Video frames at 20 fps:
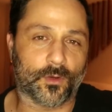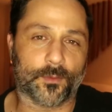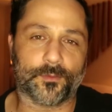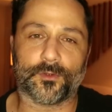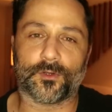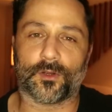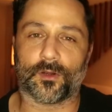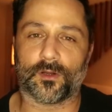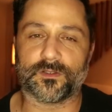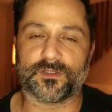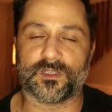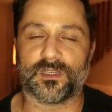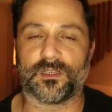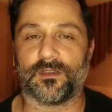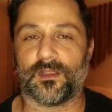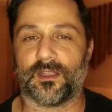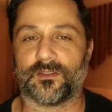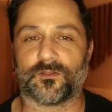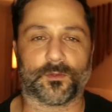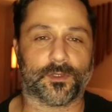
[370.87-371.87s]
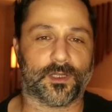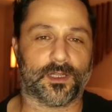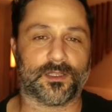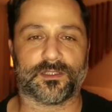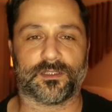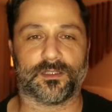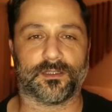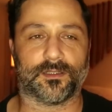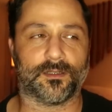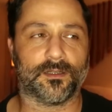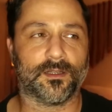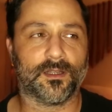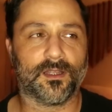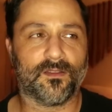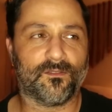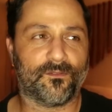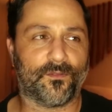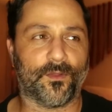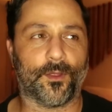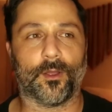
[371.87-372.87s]
in cryptocurrency as it relates to
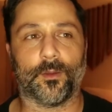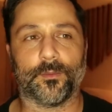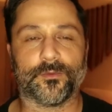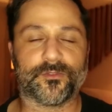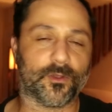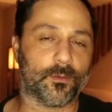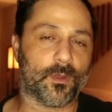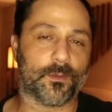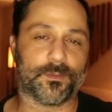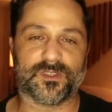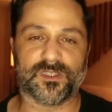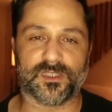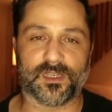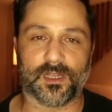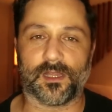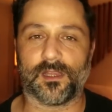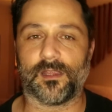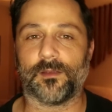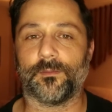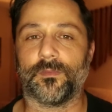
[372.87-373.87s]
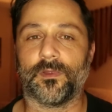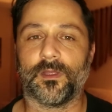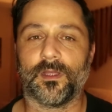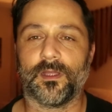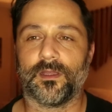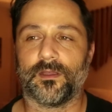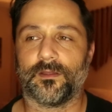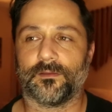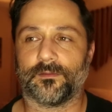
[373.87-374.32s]
film. So maybe Steam.